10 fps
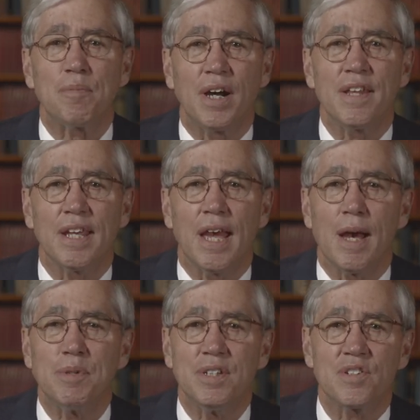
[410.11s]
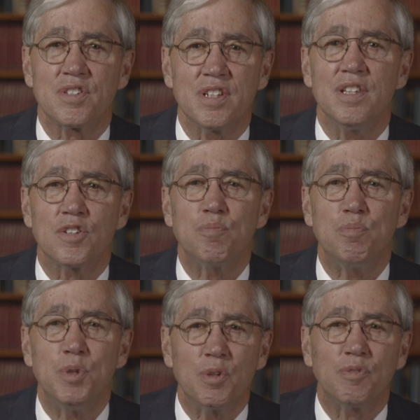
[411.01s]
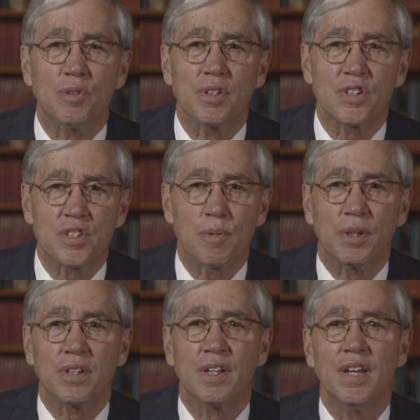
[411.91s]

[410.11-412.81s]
by the Abby to see this beautiful exhibit,